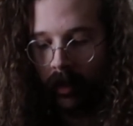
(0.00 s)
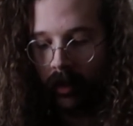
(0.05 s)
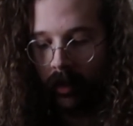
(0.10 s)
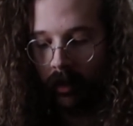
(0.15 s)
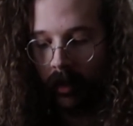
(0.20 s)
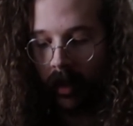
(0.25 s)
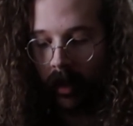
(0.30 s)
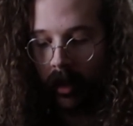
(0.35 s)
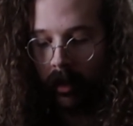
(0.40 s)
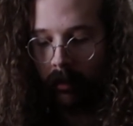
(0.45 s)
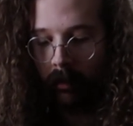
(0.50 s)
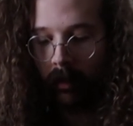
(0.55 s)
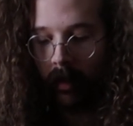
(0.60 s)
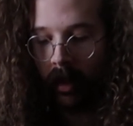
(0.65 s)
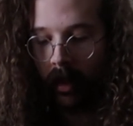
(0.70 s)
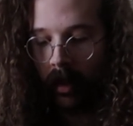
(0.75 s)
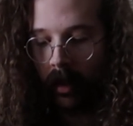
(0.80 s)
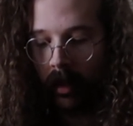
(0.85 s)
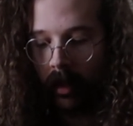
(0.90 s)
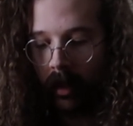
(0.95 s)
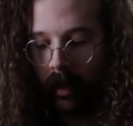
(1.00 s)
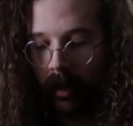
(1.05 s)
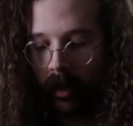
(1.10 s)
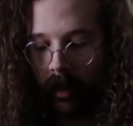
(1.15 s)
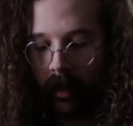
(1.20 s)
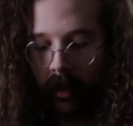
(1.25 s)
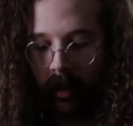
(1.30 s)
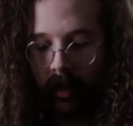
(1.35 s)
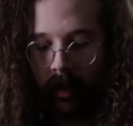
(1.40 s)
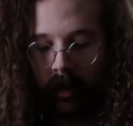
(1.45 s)
So I got my
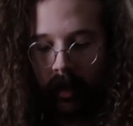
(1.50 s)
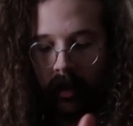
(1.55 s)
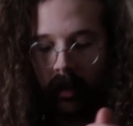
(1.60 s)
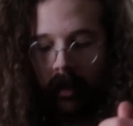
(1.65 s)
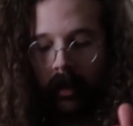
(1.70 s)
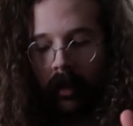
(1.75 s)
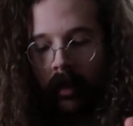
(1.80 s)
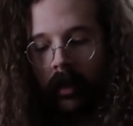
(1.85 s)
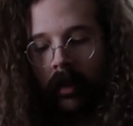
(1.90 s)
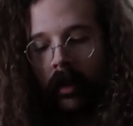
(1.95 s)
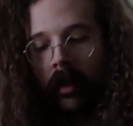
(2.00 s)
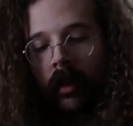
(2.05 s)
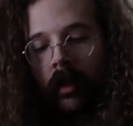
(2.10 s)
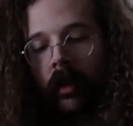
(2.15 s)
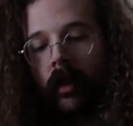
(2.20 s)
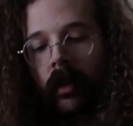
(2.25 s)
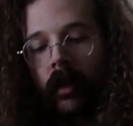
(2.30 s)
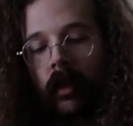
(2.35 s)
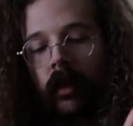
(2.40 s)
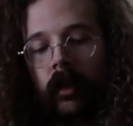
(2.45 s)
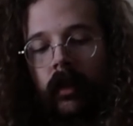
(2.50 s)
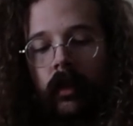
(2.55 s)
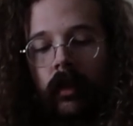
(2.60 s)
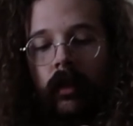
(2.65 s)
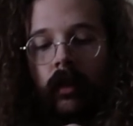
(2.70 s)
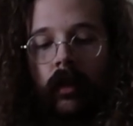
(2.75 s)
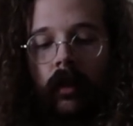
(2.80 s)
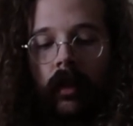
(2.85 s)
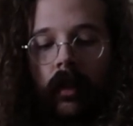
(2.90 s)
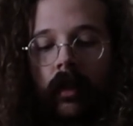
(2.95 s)

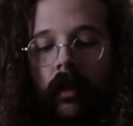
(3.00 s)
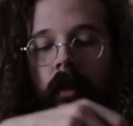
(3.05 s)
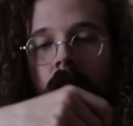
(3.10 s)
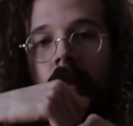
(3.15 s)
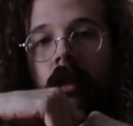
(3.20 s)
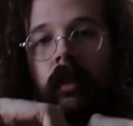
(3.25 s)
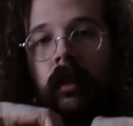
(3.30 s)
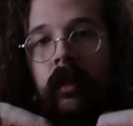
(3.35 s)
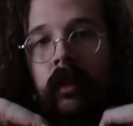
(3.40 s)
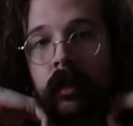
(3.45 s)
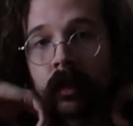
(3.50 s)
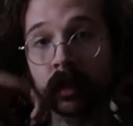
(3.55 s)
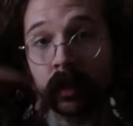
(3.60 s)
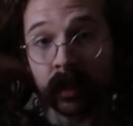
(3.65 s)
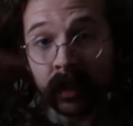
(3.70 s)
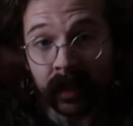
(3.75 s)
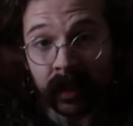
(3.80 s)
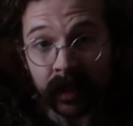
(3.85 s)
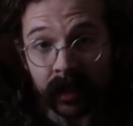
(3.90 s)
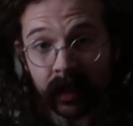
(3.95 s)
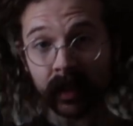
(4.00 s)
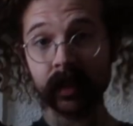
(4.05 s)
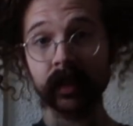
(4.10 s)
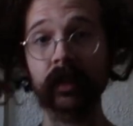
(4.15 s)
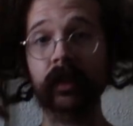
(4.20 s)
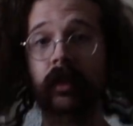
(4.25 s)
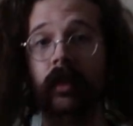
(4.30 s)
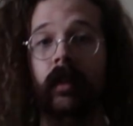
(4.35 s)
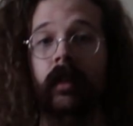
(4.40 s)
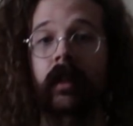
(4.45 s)
little
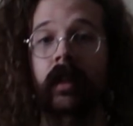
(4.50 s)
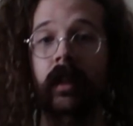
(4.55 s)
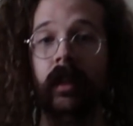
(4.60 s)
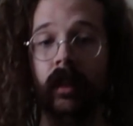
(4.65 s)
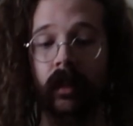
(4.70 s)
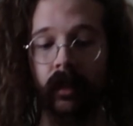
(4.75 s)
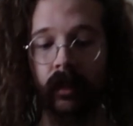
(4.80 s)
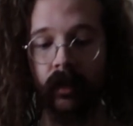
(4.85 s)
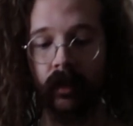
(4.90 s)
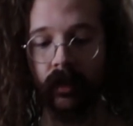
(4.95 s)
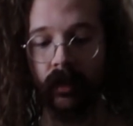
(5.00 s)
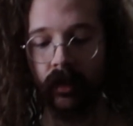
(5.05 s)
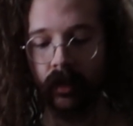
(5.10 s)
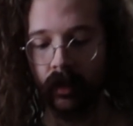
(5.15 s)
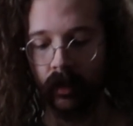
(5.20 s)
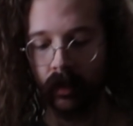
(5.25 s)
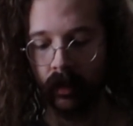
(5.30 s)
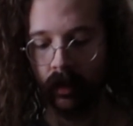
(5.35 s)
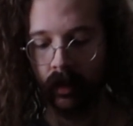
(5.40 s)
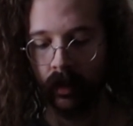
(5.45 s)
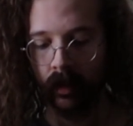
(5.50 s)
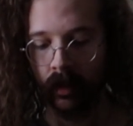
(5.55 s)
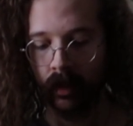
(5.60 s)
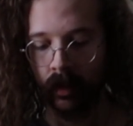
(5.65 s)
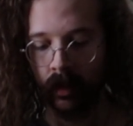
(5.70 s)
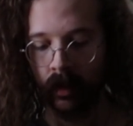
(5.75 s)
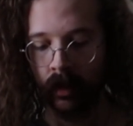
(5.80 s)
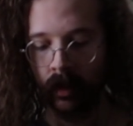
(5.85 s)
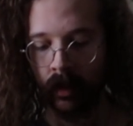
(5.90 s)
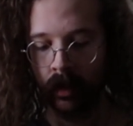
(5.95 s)
sardines.
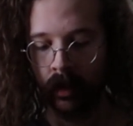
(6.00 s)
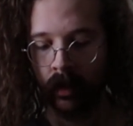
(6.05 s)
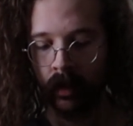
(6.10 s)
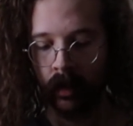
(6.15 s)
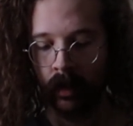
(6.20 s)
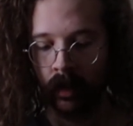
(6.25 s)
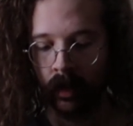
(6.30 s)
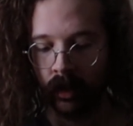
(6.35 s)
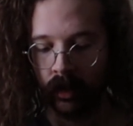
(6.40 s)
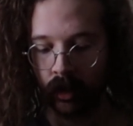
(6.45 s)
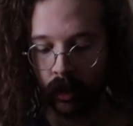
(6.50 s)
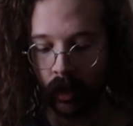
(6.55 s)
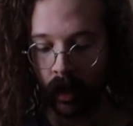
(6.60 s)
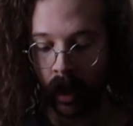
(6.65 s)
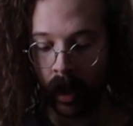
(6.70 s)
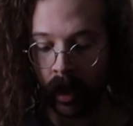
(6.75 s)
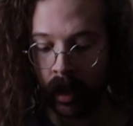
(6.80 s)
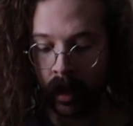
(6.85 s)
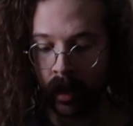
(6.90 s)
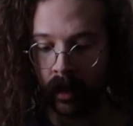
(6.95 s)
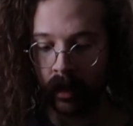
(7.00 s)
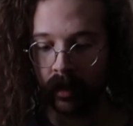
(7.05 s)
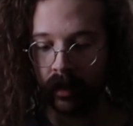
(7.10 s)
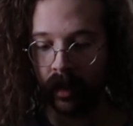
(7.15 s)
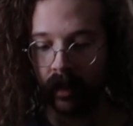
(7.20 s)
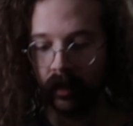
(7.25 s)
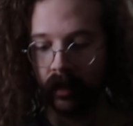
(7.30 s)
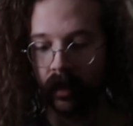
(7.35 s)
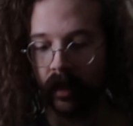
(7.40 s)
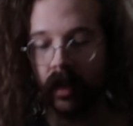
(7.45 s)
So I
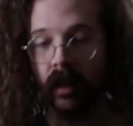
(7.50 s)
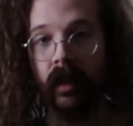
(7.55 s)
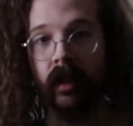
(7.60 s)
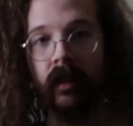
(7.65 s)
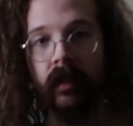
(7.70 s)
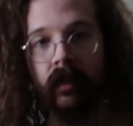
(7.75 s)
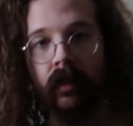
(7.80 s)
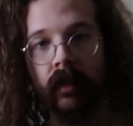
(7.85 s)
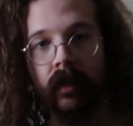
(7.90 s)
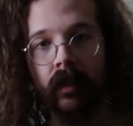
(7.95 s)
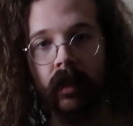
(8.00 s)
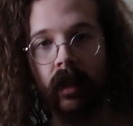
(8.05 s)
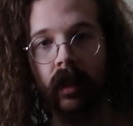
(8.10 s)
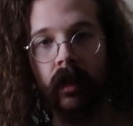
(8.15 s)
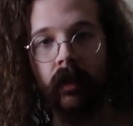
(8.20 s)
tend to eat